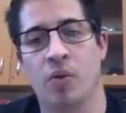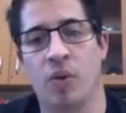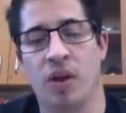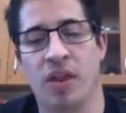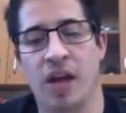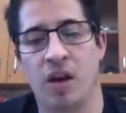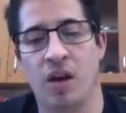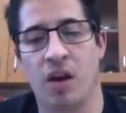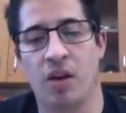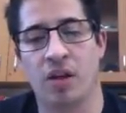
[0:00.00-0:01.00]
with that
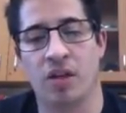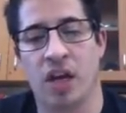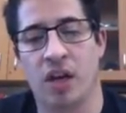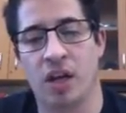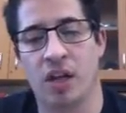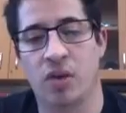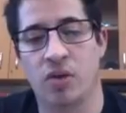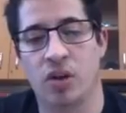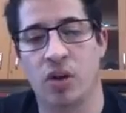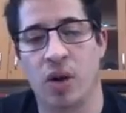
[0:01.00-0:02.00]
knowledge, I'd like you
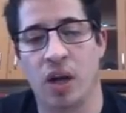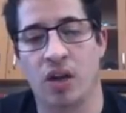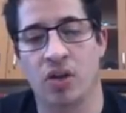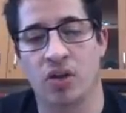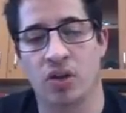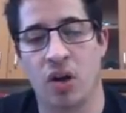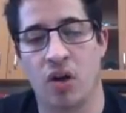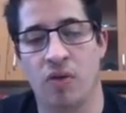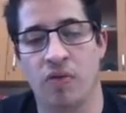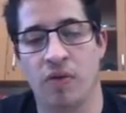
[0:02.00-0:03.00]
to go ahead and
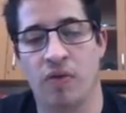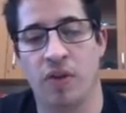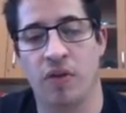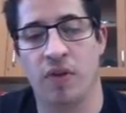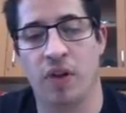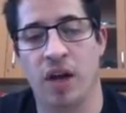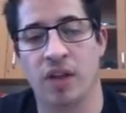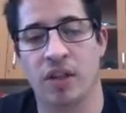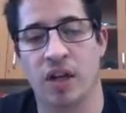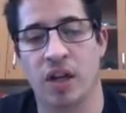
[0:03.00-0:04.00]
solve for the
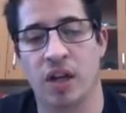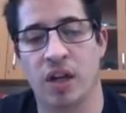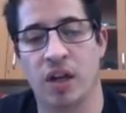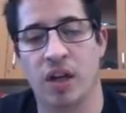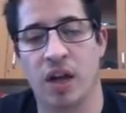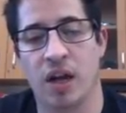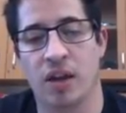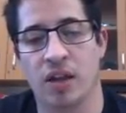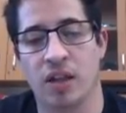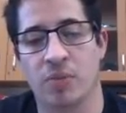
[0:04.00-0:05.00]
velocity
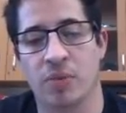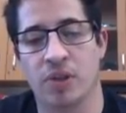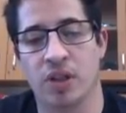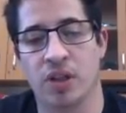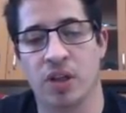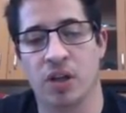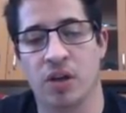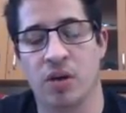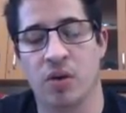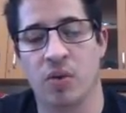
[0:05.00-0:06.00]
at this position
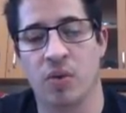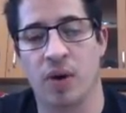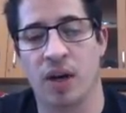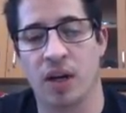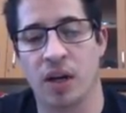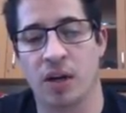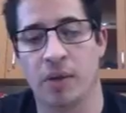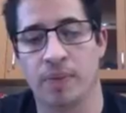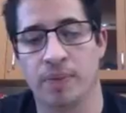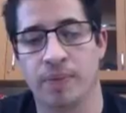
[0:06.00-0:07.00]
right here.
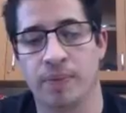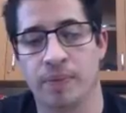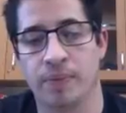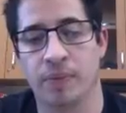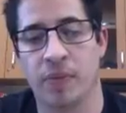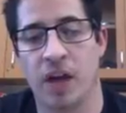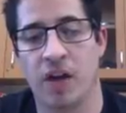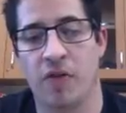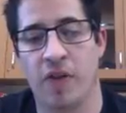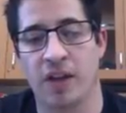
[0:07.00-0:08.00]

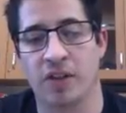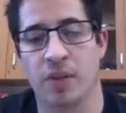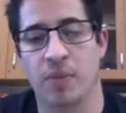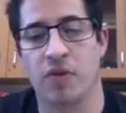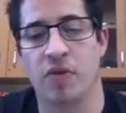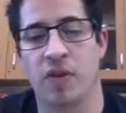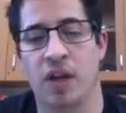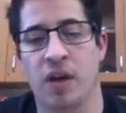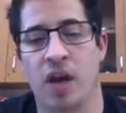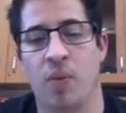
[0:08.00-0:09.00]
How fast is it
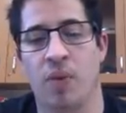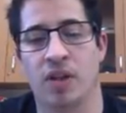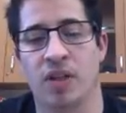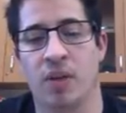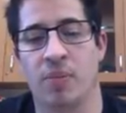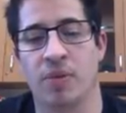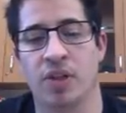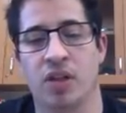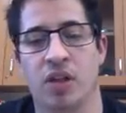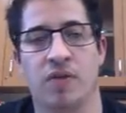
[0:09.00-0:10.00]
moving when it's at a
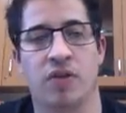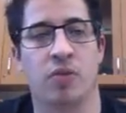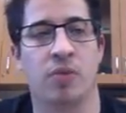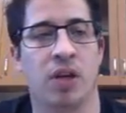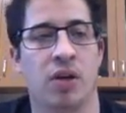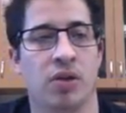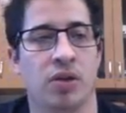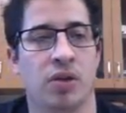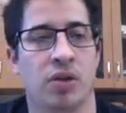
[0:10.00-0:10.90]
position of 2 meters?